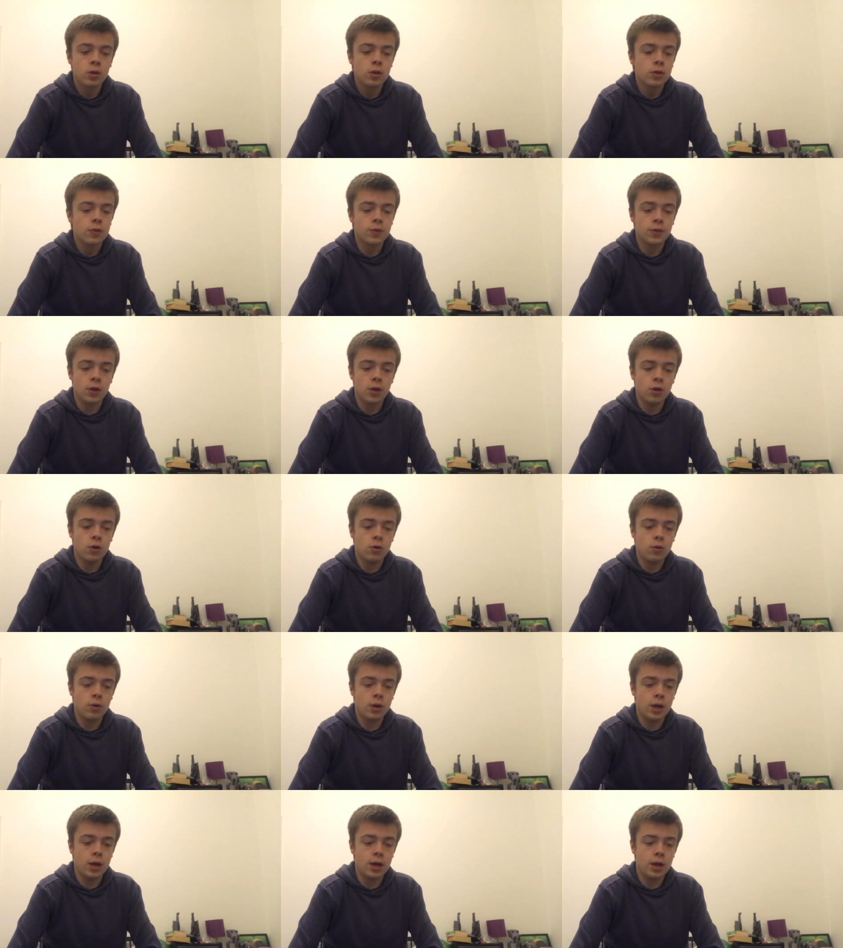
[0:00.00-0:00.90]

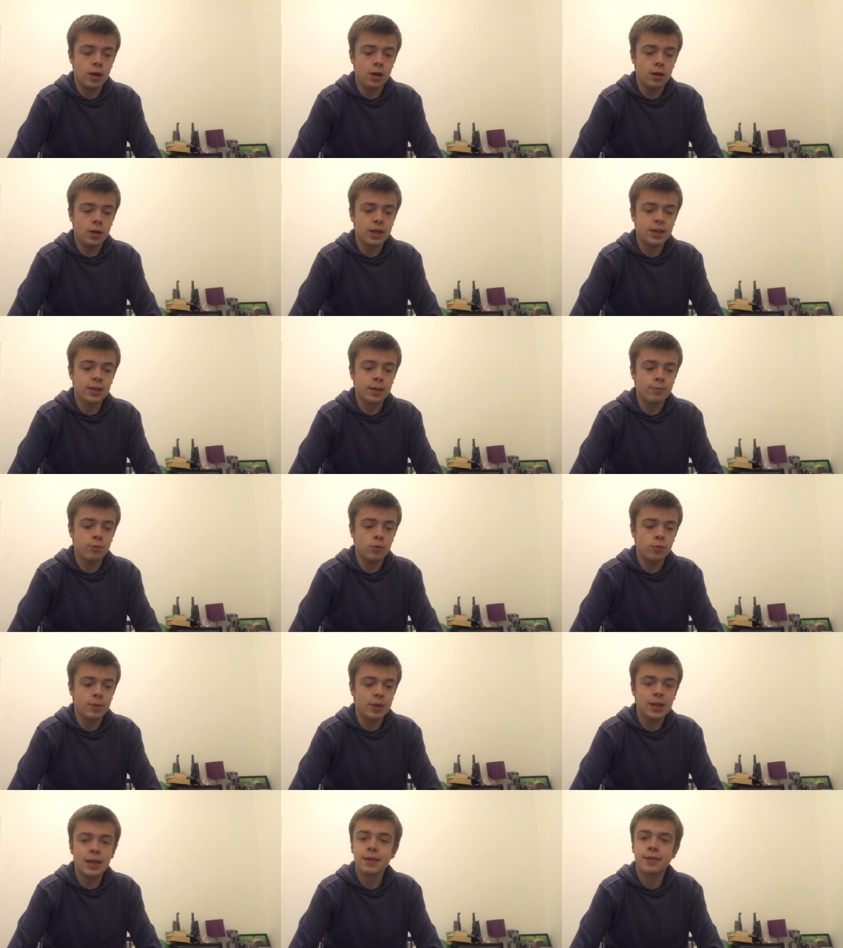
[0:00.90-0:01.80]
So, an example would
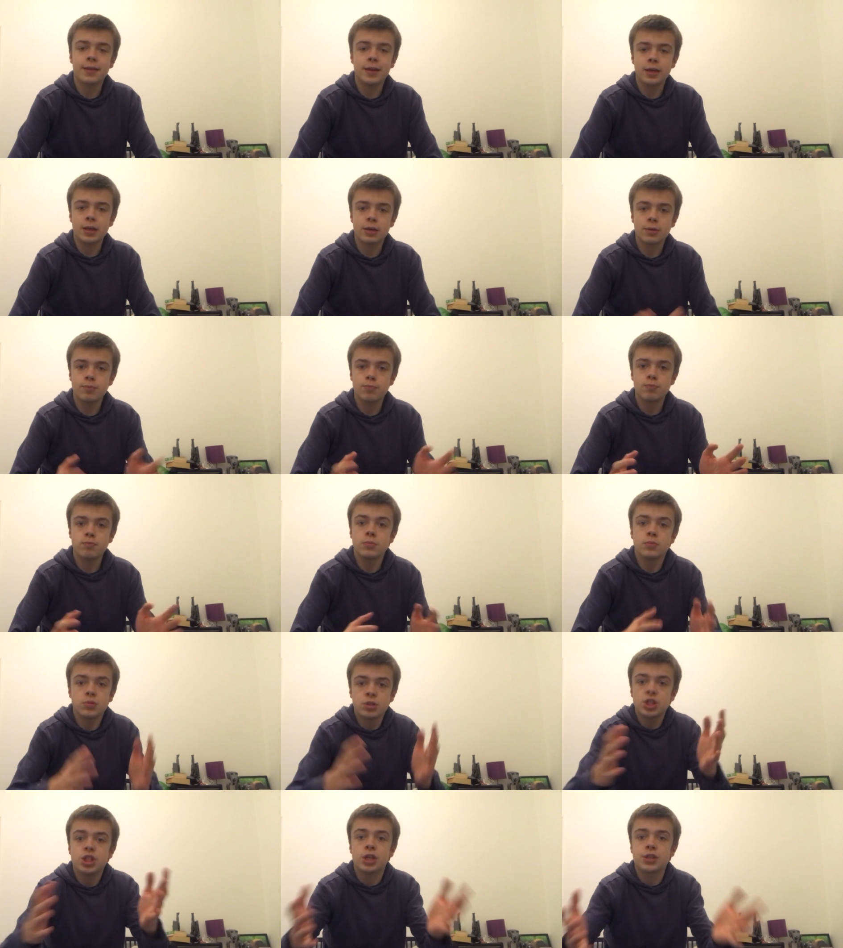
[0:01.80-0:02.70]
be, let's take
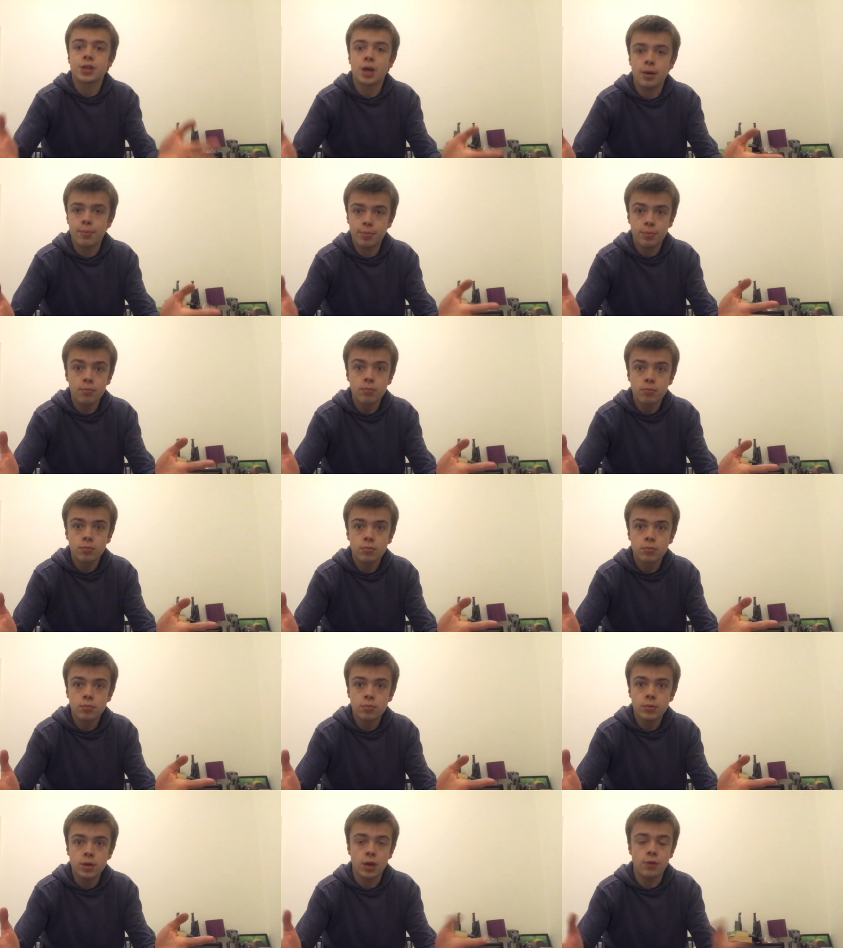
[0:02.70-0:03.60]
shut up.
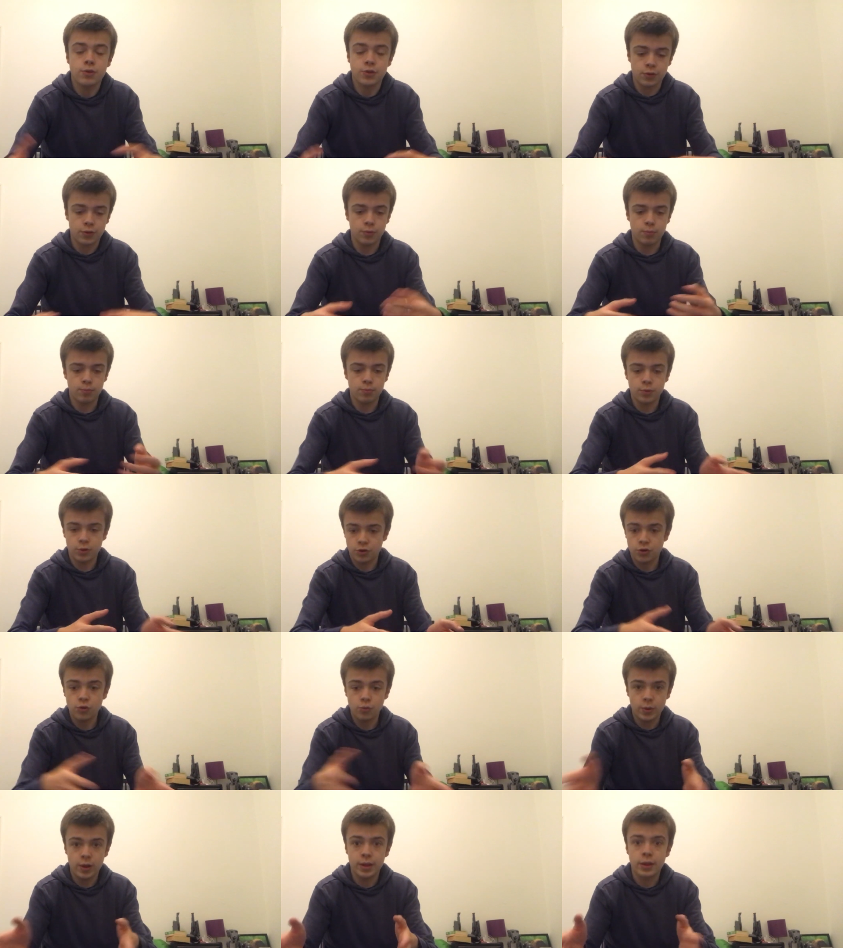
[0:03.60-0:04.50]
You know, just the
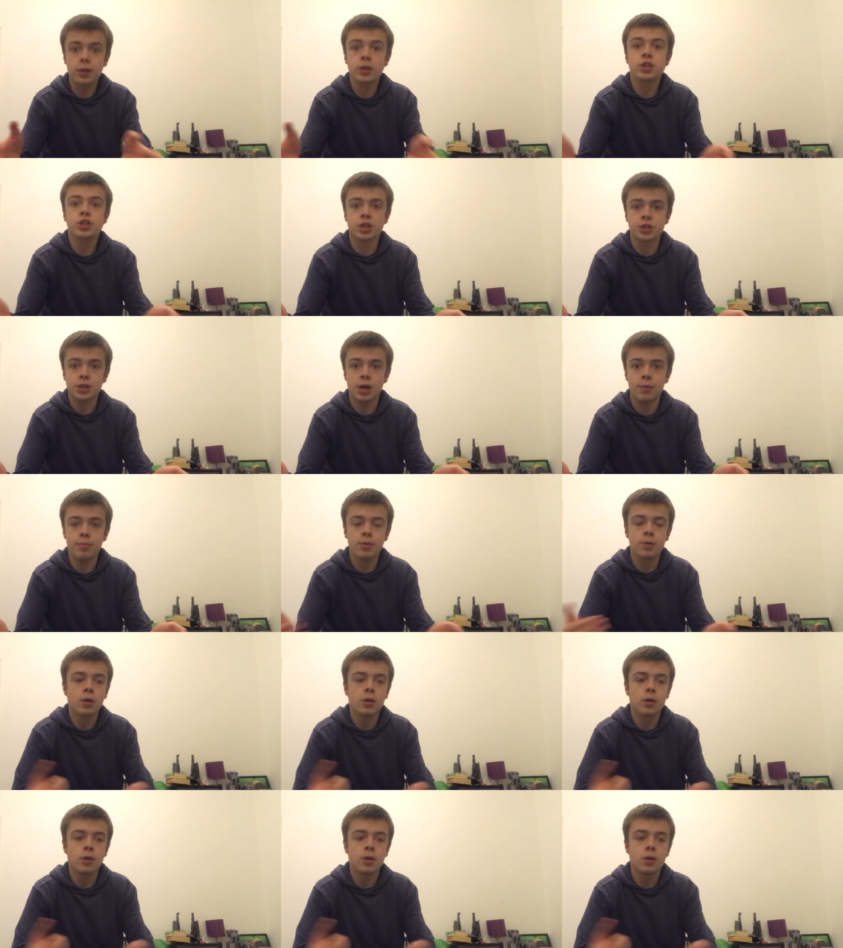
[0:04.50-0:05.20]
2 words, shut up.